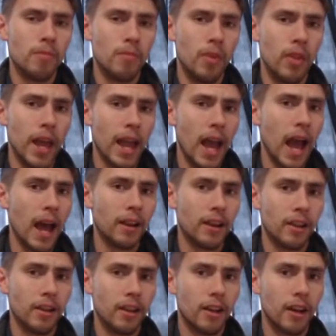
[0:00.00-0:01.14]
They had
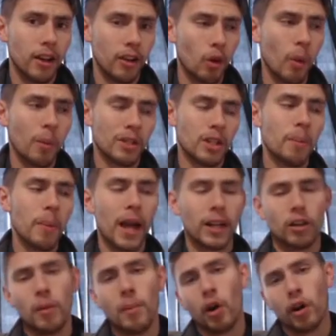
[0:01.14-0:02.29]
an enormous impact on
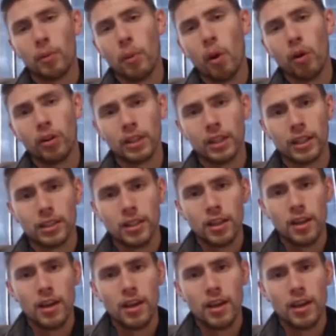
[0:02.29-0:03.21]
American politics.